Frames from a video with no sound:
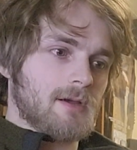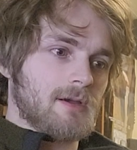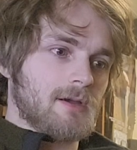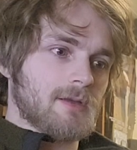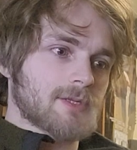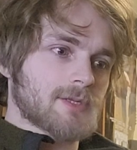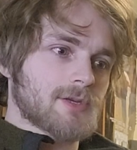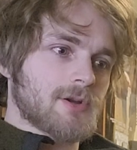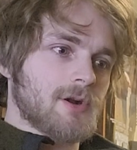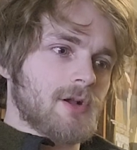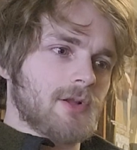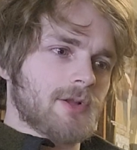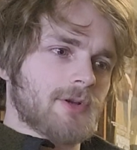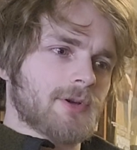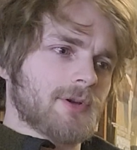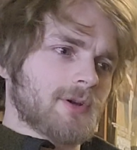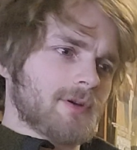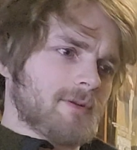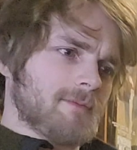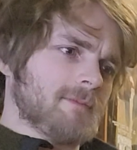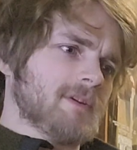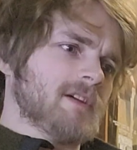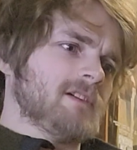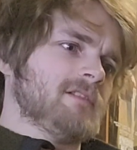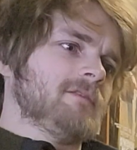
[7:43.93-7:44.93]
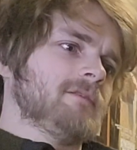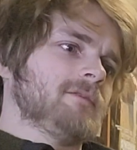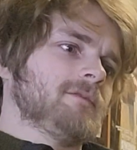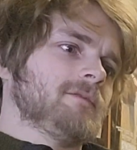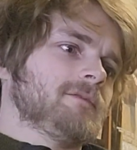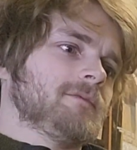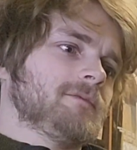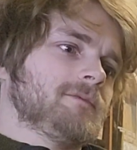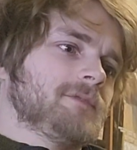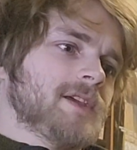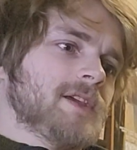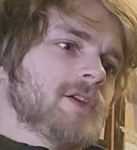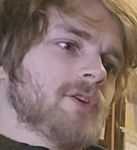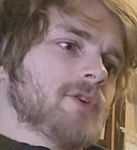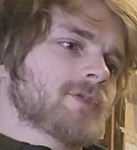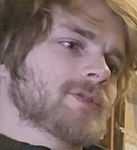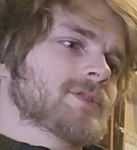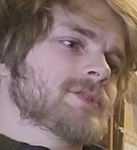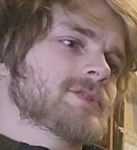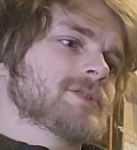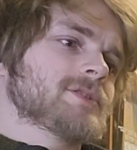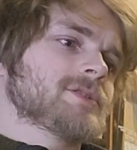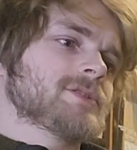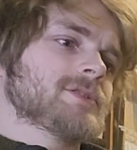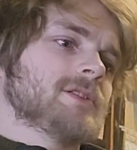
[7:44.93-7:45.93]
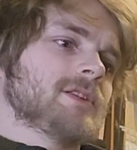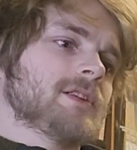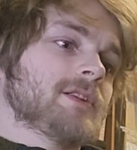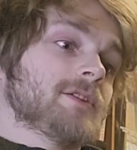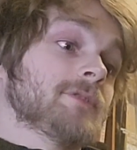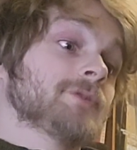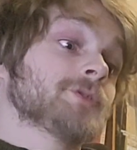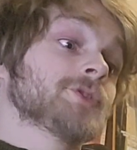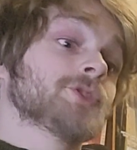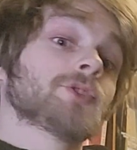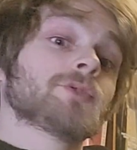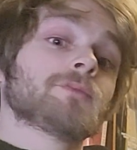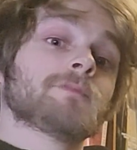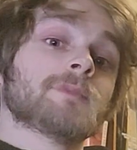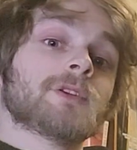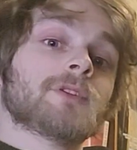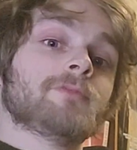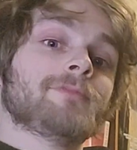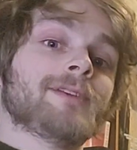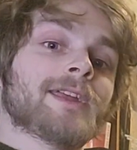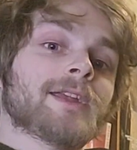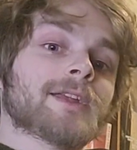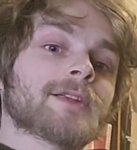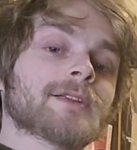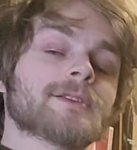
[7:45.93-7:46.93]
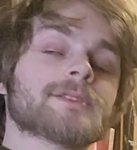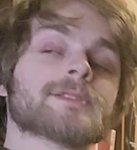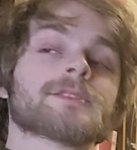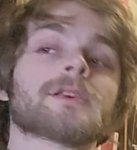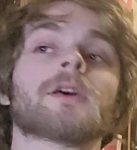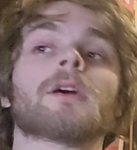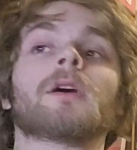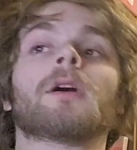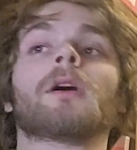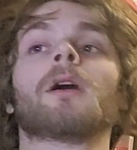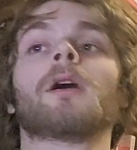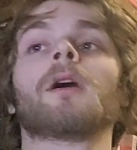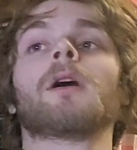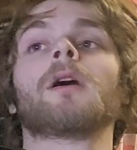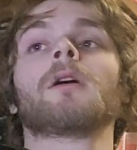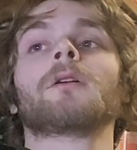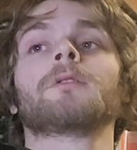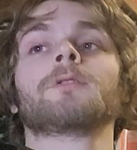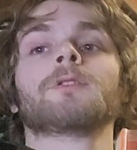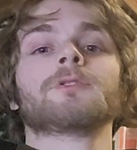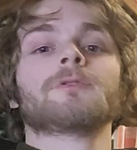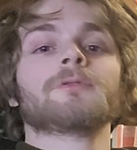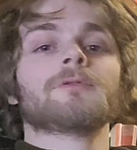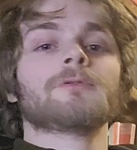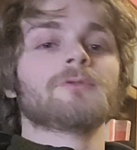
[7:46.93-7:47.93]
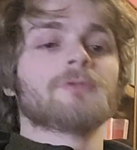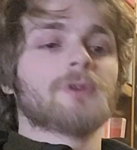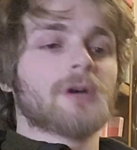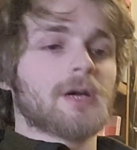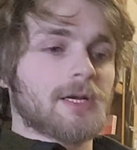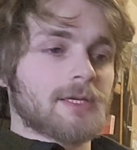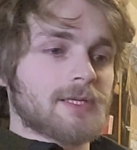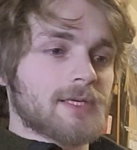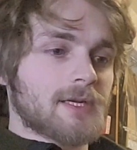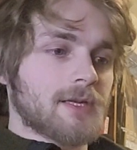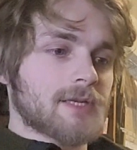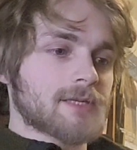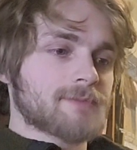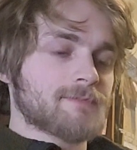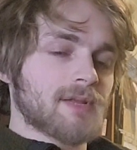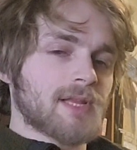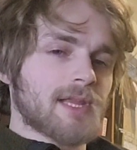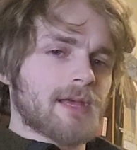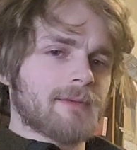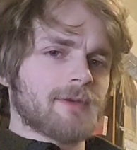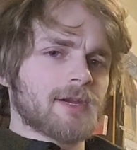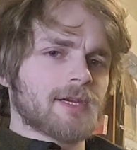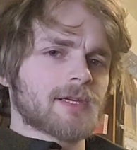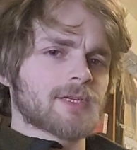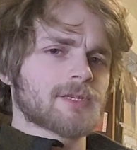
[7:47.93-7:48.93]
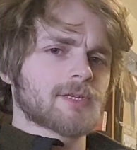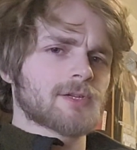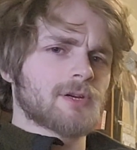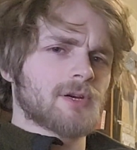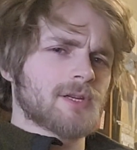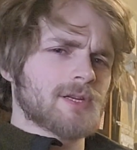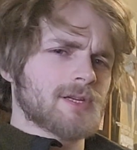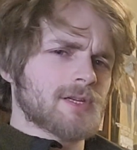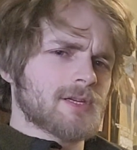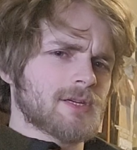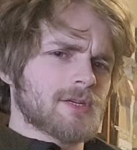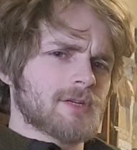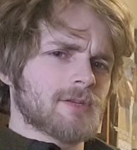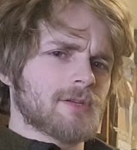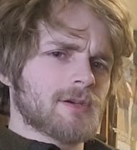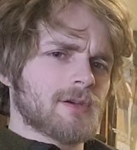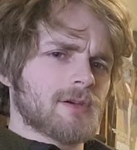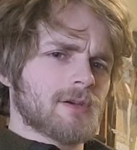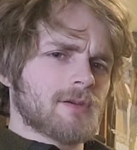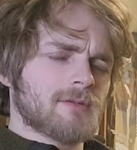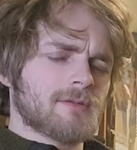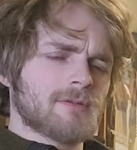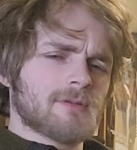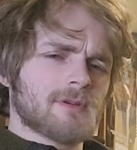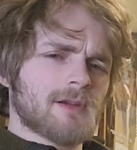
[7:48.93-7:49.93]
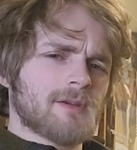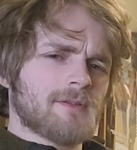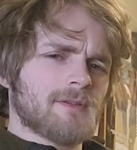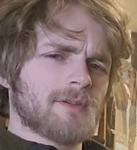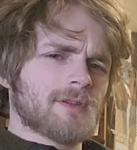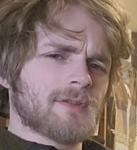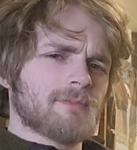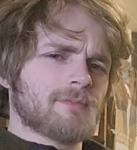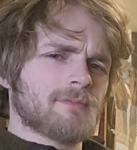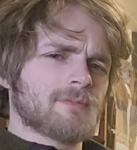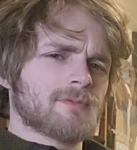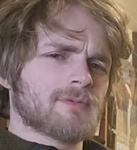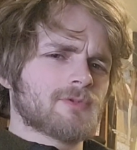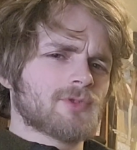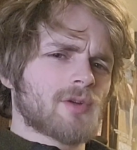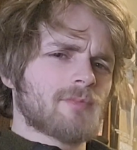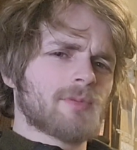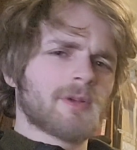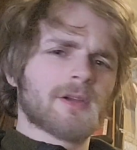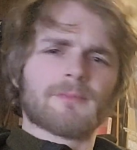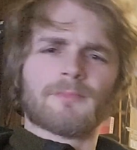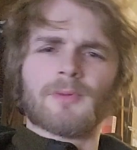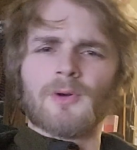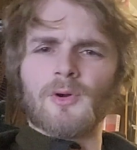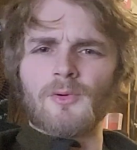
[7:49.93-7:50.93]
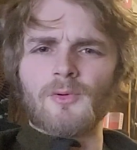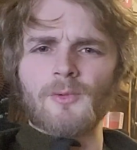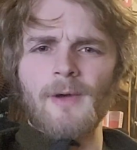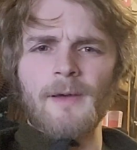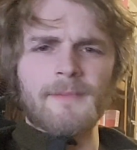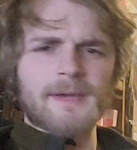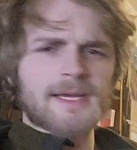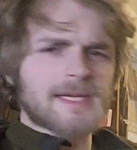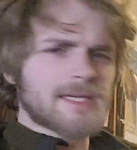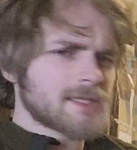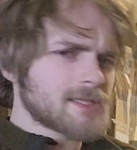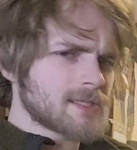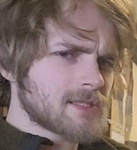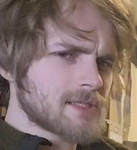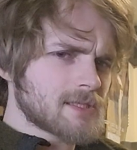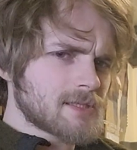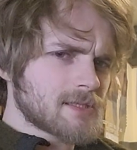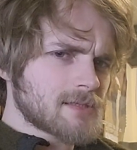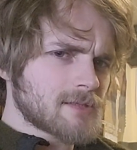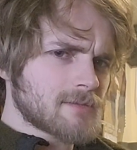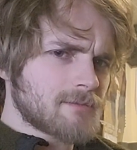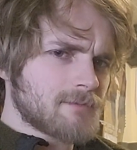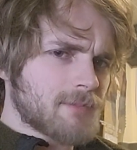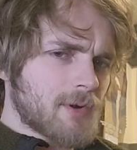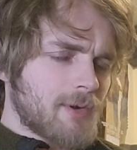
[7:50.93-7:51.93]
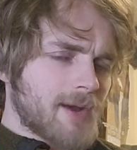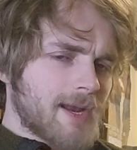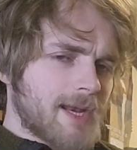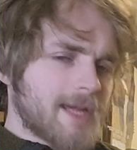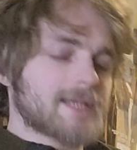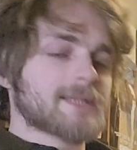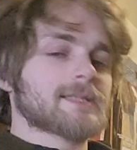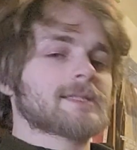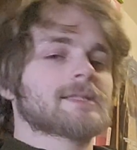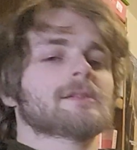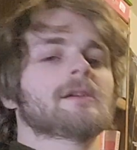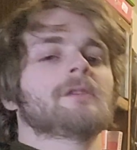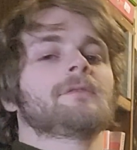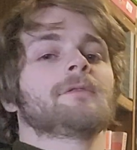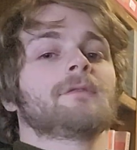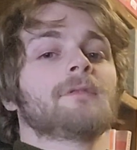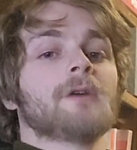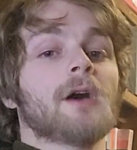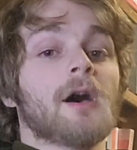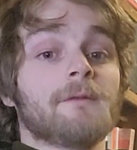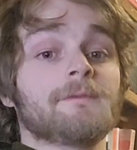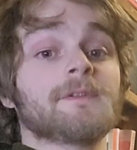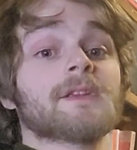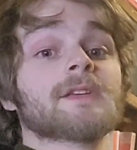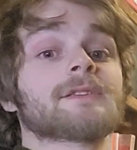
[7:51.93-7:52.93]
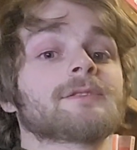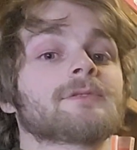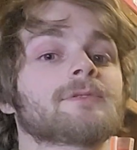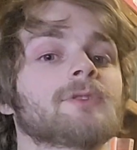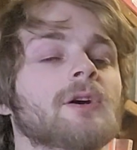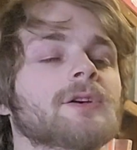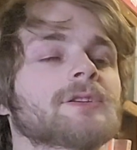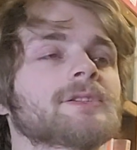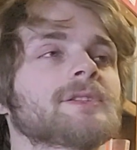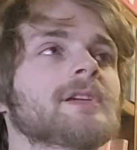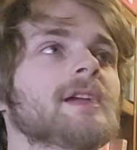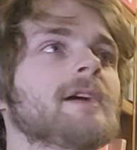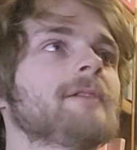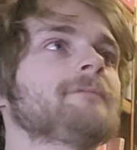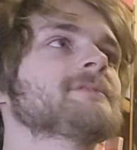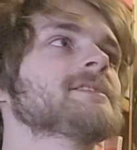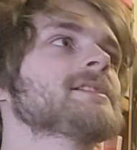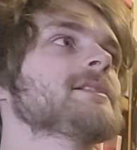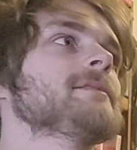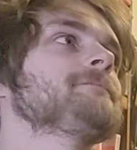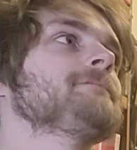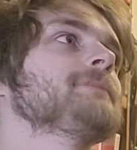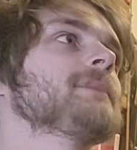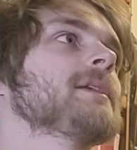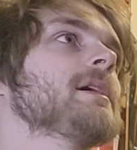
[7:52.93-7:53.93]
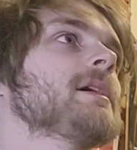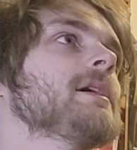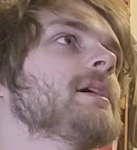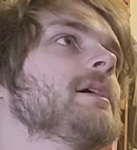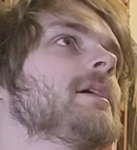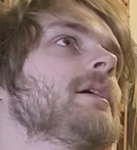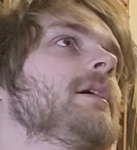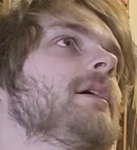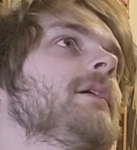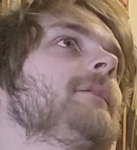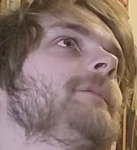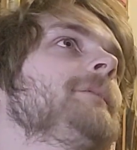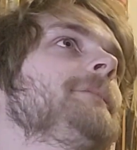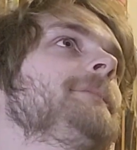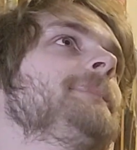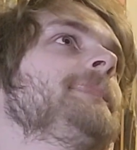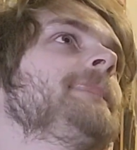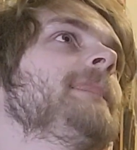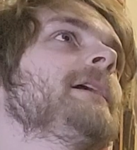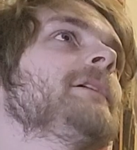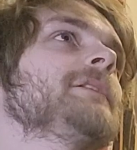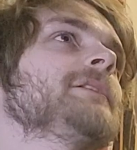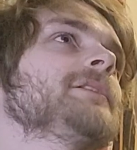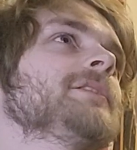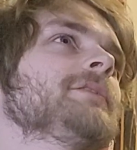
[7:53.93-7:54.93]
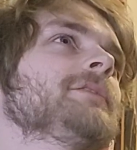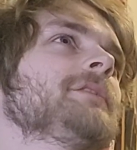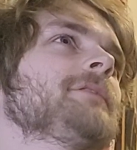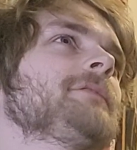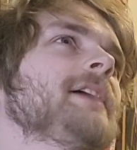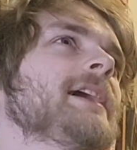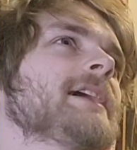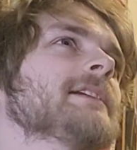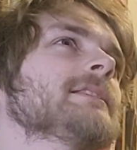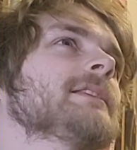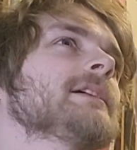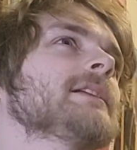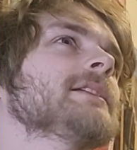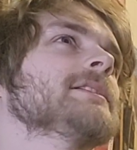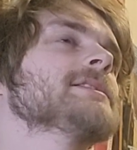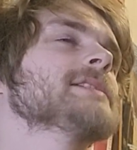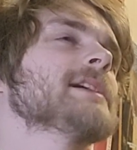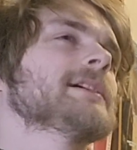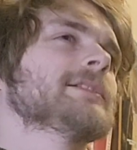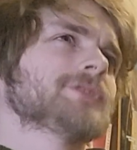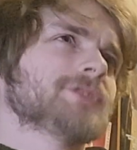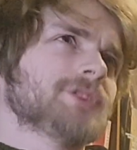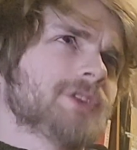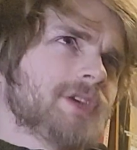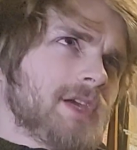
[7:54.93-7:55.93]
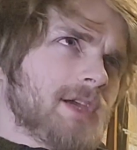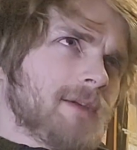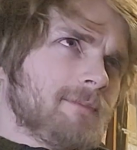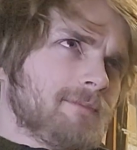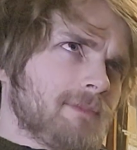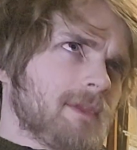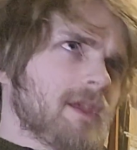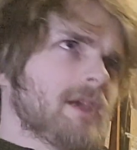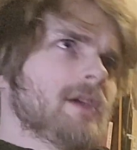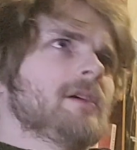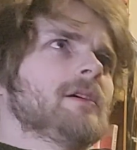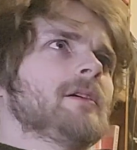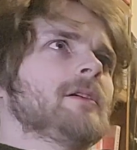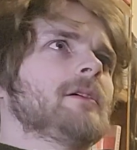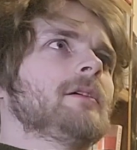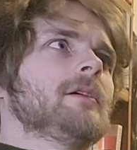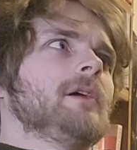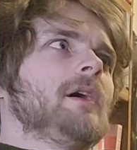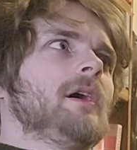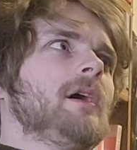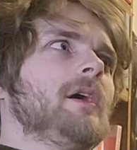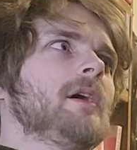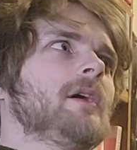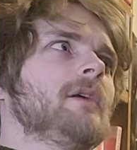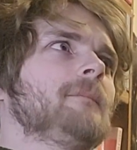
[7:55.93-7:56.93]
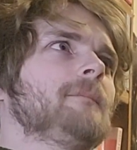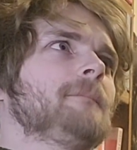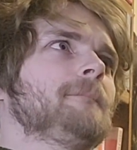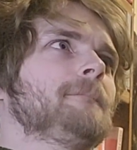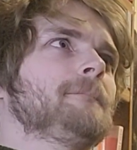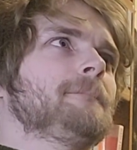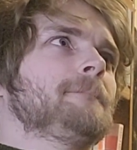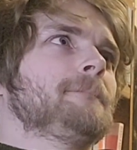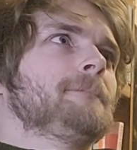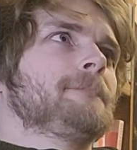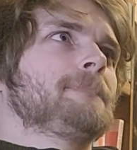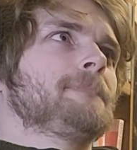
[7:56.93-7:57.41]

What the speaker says: scholar of the arts and literature, humanities, who did his polemics on I think the troubling poetics of Dostoevsky. The fact that it's actually um,